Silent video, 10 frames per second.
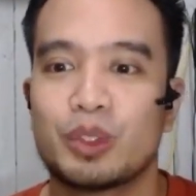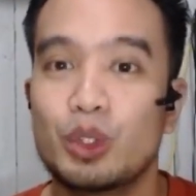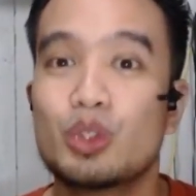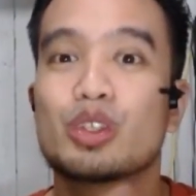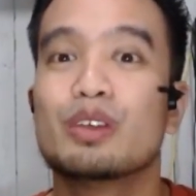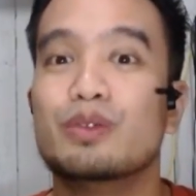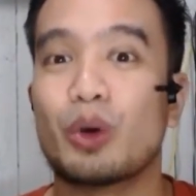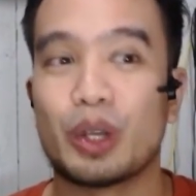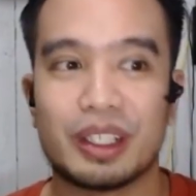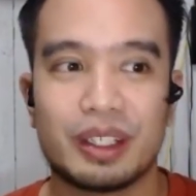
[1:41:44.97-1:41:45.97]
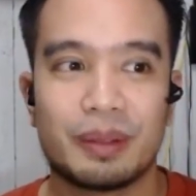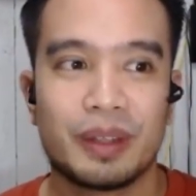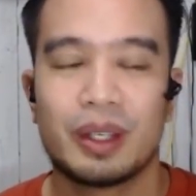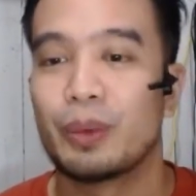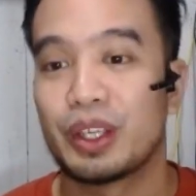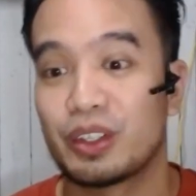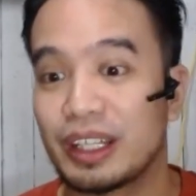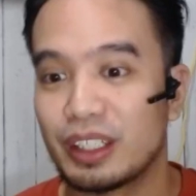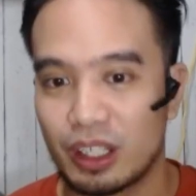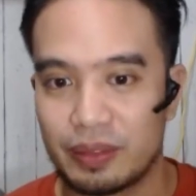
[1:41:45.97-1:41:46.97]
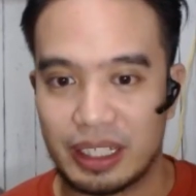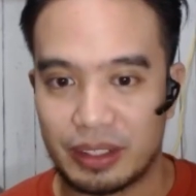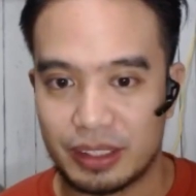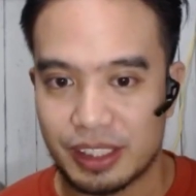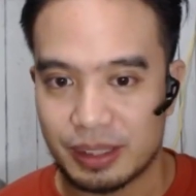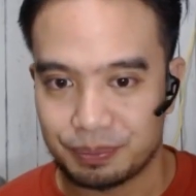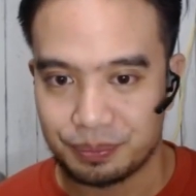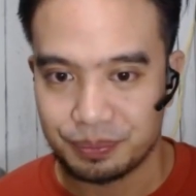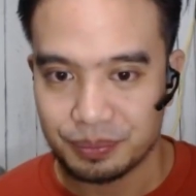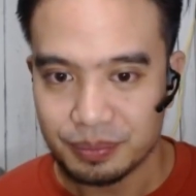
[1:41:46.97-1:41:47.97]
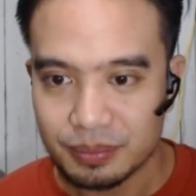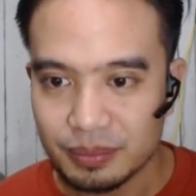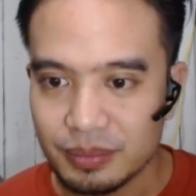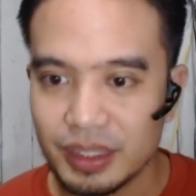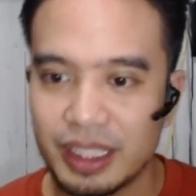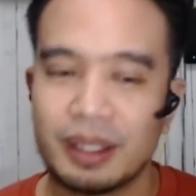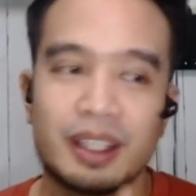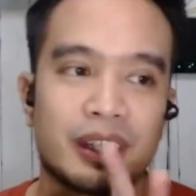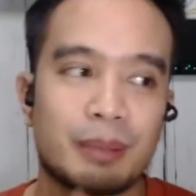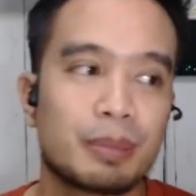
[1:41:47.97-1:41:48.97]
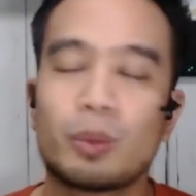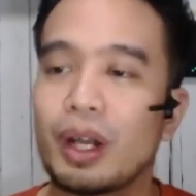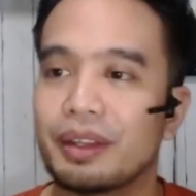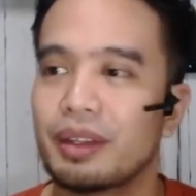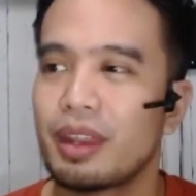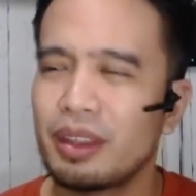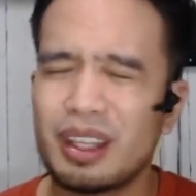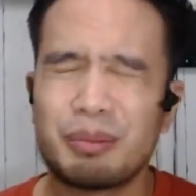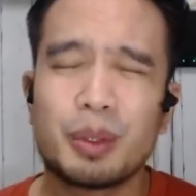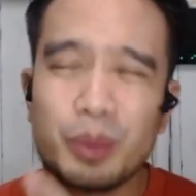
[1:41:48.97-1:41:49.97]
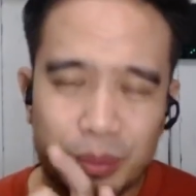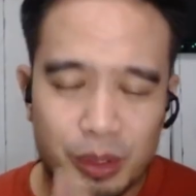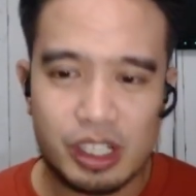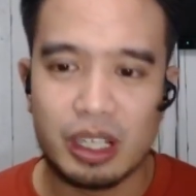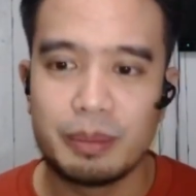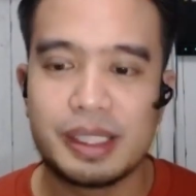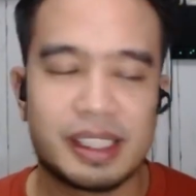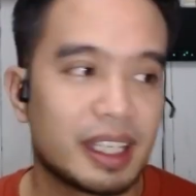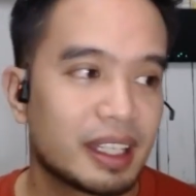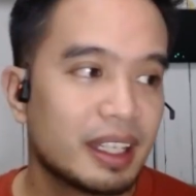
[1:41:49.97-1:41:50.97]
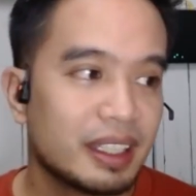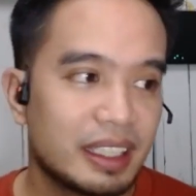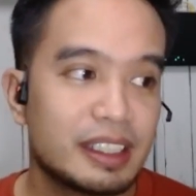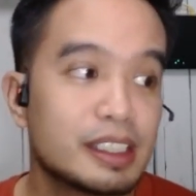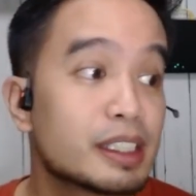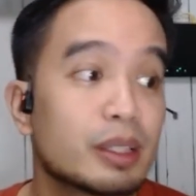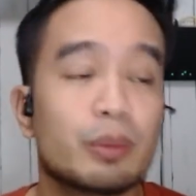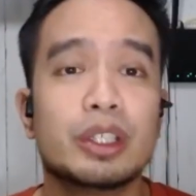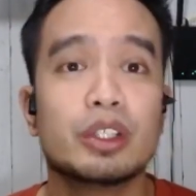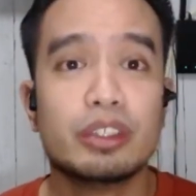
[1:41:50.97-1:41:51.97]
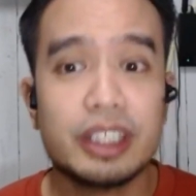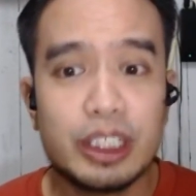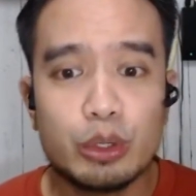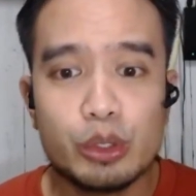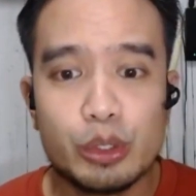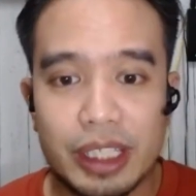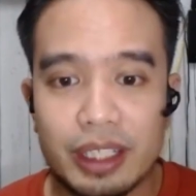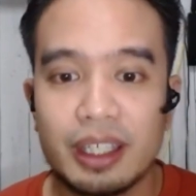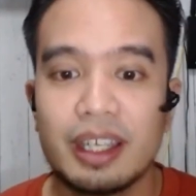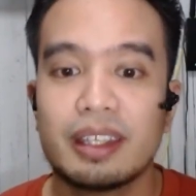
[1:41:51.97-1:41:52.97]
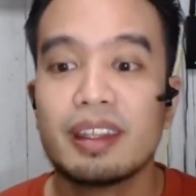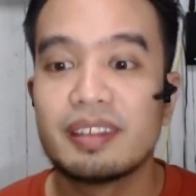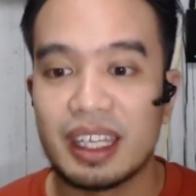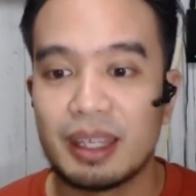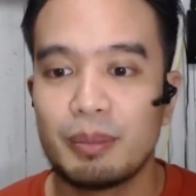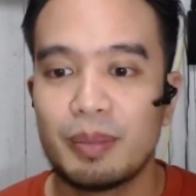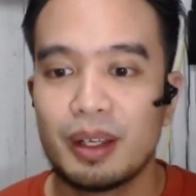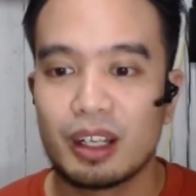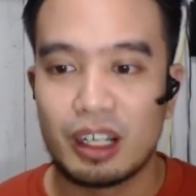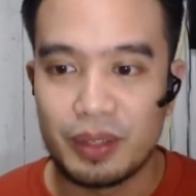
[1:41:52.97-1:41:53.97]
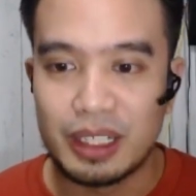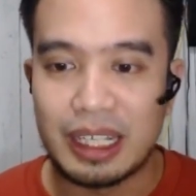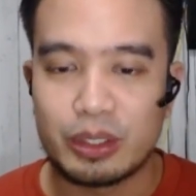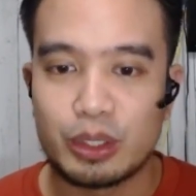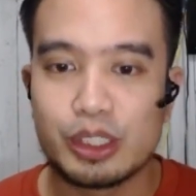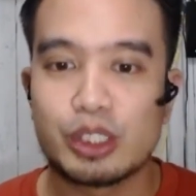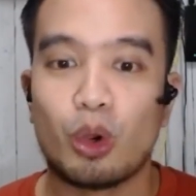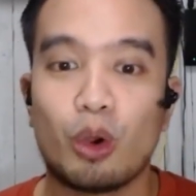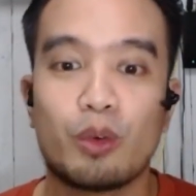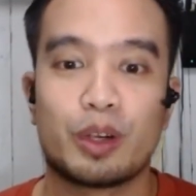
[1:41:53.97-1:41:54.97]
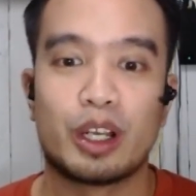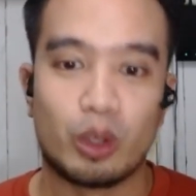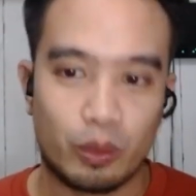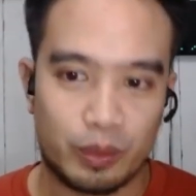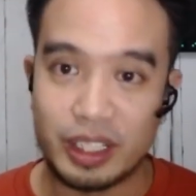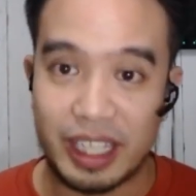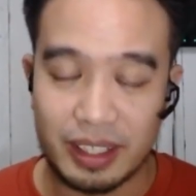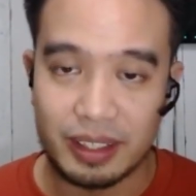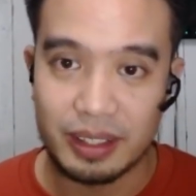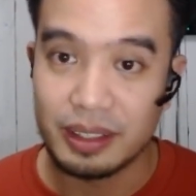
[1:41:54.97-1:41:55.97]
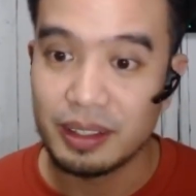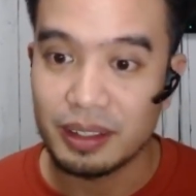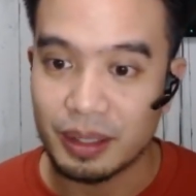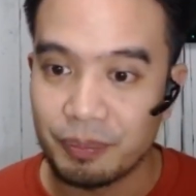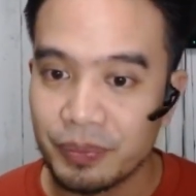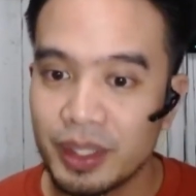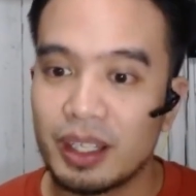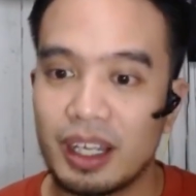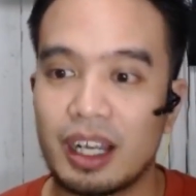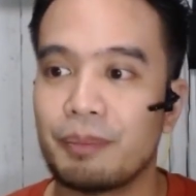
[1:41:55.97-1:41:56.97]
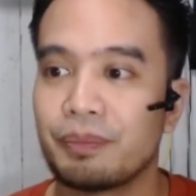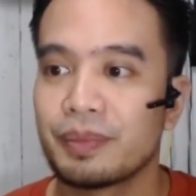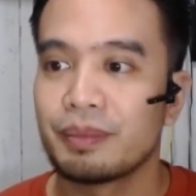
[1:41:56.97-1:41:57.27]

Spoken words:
you should avoid when you're writing cover letters. Okay, number one, the number one most common mistake is when you're reusing the same cover letters over and over again. Okay.